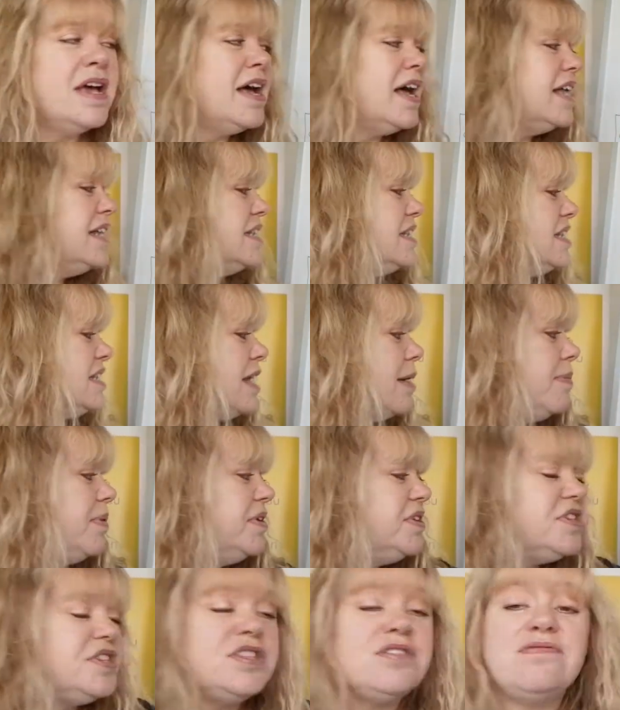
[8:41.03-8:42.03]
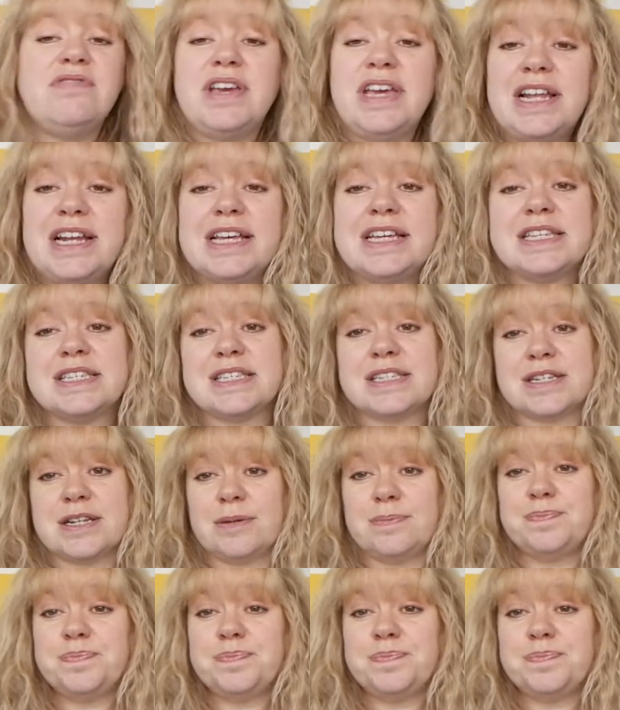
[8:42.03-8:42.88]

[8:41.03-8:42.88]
and step into the realist.